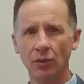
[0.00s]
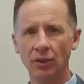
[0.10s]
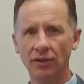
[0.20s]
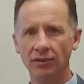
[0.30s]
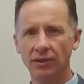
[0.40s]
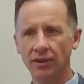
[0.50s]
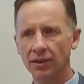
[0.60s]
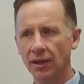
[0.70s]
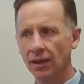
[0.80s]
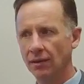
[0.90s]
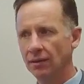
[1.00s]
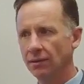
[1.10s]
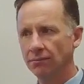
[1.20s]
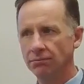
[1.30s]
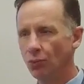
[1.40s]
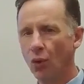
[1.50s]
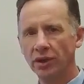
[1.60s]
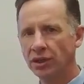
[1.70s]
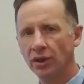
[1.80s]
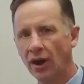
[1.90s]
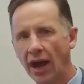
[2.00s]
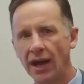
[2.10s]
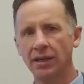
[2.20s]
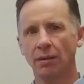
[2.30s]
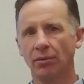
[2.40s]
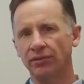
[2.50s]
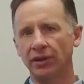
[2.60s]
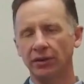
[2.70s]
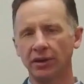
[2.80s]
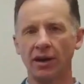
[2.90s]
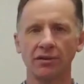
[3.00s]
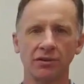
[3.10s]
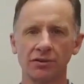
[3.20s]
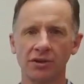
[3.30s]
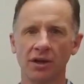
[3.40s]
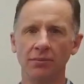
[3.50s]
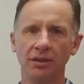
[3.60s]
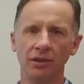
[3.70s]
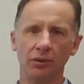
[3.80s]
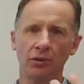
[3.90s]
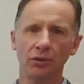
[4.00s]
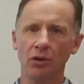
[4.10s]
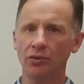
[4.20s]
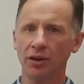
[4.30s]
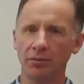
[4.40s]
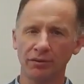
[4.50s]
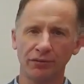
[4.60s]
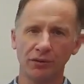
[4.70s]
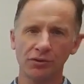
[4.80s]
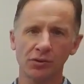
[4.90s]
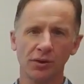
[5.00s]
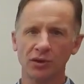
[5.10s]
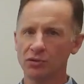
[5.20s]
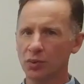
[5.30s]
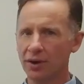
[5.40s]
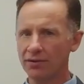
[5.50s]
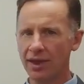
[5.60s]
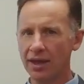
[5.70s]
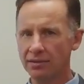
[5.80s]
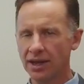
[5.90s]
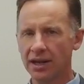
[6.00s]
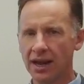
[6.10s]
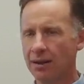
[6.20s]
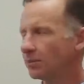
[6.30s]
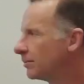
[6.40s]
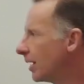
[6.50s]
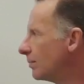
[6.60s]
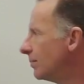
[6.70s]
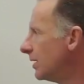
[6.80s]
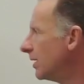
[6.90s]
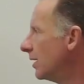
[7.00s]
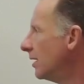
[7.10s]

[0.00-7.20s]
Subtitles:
We see one year a high number of kindergartners come in or a low number of first graders. Whatever that anomaly might be,